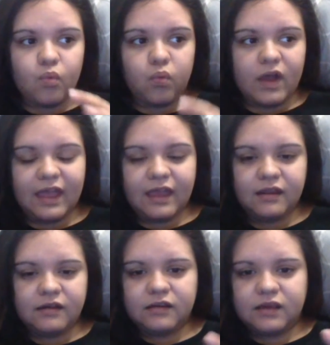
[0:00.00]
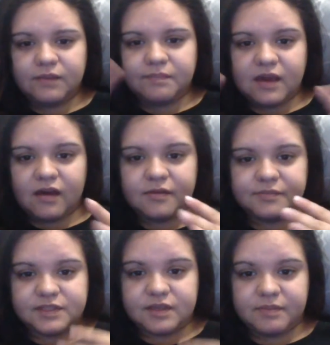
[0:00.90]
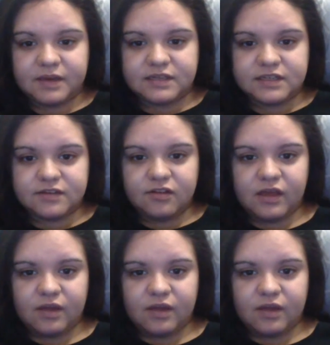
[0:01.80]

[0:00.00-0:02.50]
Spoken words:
when it becomes a big deal